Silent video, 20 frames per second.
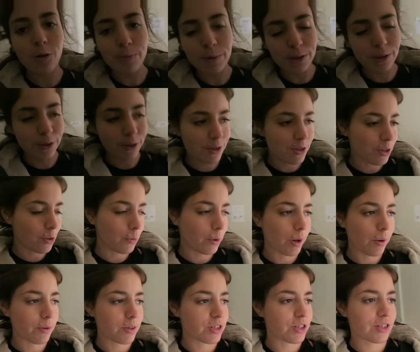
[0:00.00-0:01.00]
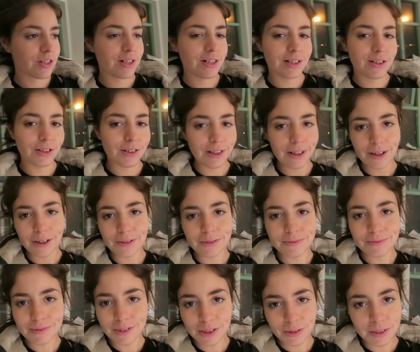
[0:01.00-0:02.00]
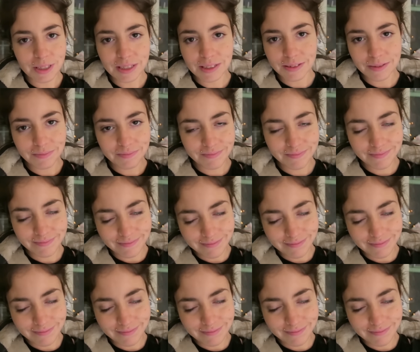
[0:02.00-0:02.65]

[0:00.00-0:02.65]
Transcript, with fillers: opener, so we were just, you know, doing